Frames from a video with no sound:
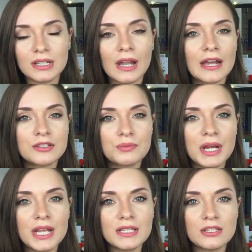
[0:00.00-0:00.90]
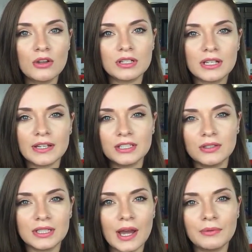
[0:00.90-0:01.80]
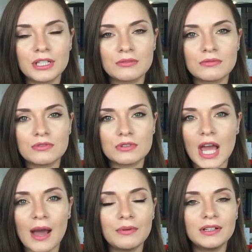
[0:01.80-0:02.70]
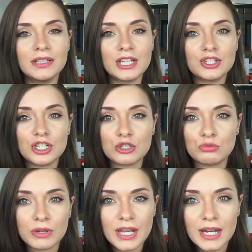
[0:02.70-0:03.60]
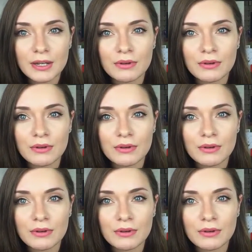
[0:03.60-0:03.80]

the last rinse, not like doing that with a towel. It's just really,